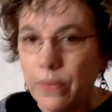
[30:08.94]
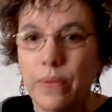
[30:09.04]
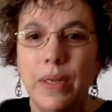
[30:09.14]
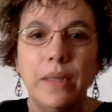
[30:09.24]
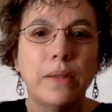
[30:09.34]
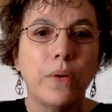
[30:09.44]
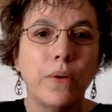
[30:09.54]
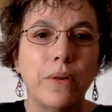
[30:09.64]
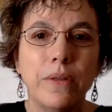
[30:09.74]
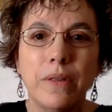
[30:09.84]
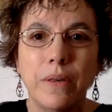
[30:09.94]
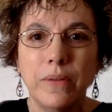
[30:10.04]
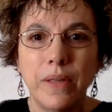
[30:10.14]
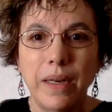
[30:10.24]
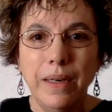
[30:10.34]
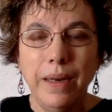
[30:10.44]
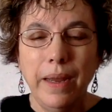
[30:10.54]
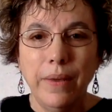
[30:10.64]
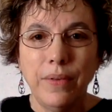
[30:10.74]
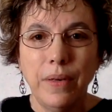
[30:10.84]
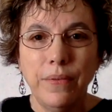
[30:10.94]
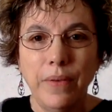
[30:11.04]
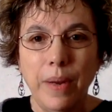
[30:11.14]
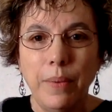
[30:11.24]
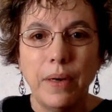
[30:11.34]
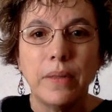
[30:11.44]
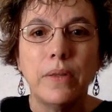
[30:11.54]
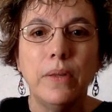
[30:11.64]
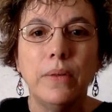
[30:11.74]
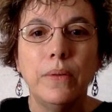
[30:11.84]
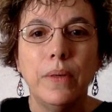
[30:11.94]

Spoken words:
these cornerstones, I didn't have enough fabric to